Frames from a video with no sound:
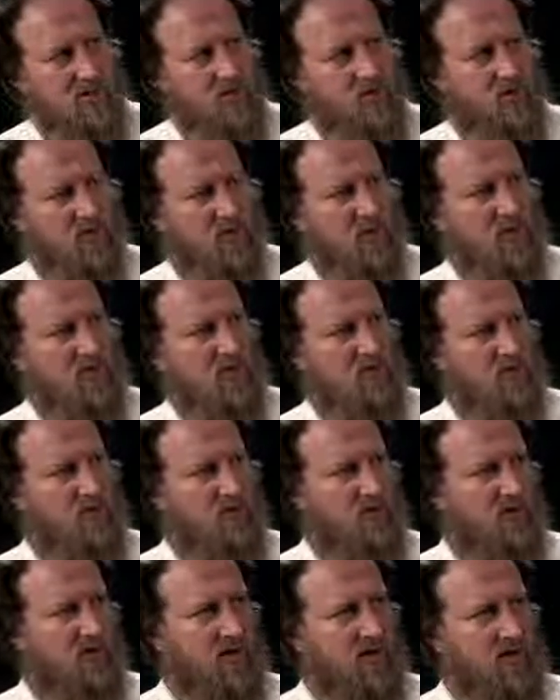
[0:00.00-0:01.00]
as we are
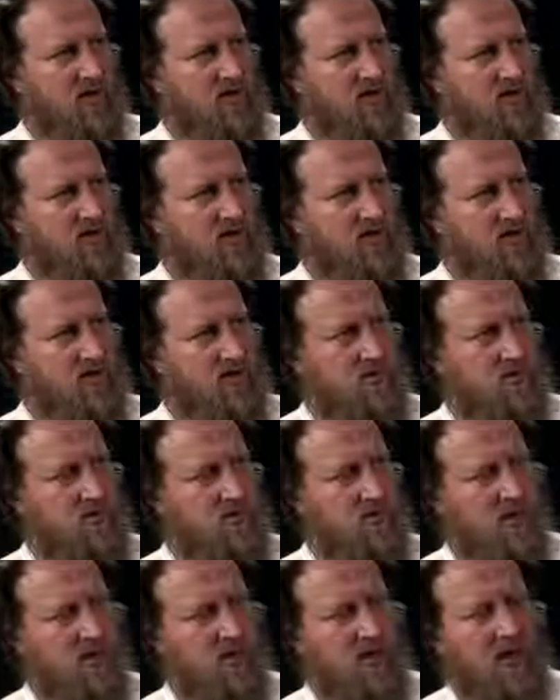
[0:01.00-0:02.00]
human beings,
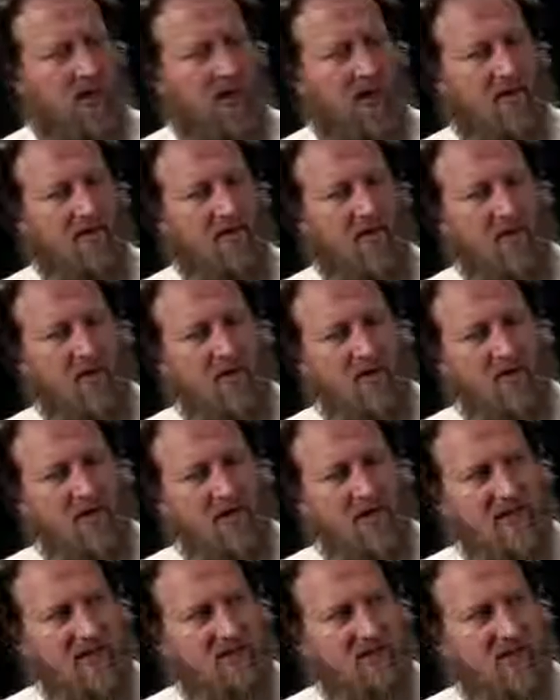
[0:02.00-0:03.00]
and they
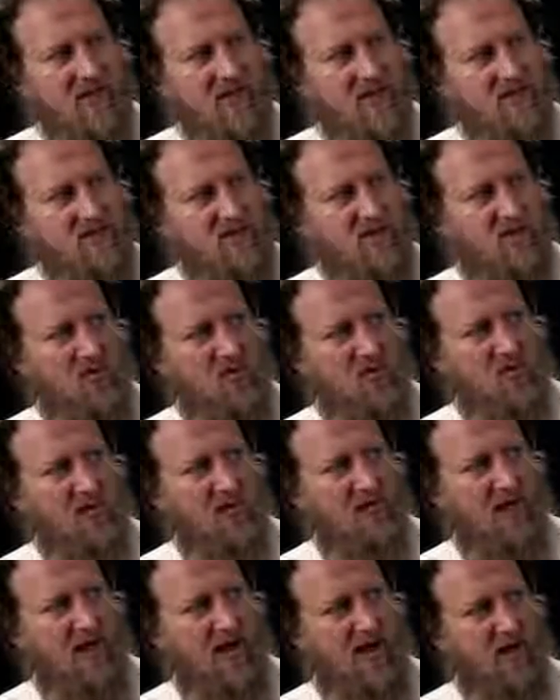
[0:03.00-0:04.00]
are a living
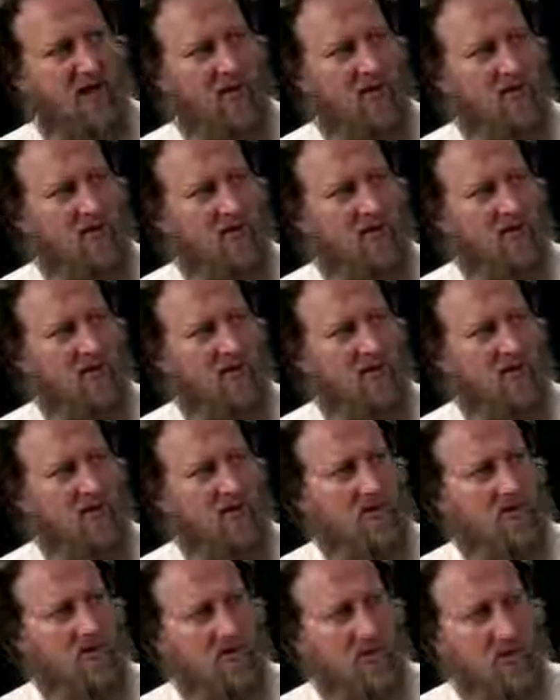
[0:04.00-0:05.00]
example of how
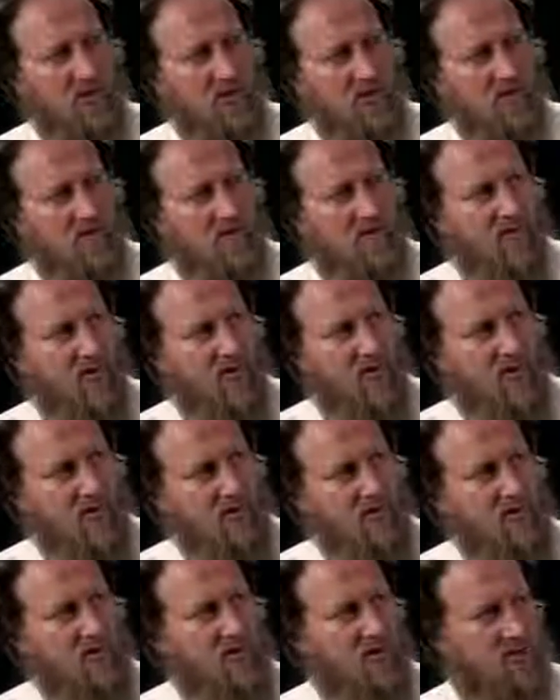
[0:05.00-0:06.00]
we should
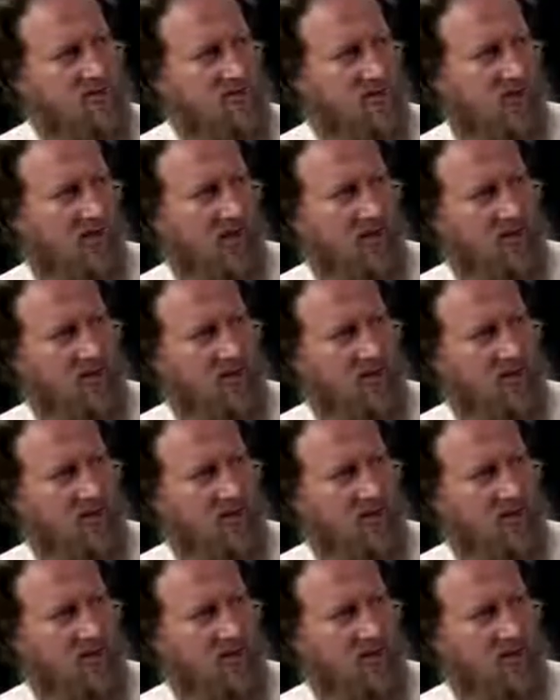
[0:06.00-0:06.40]
follow God's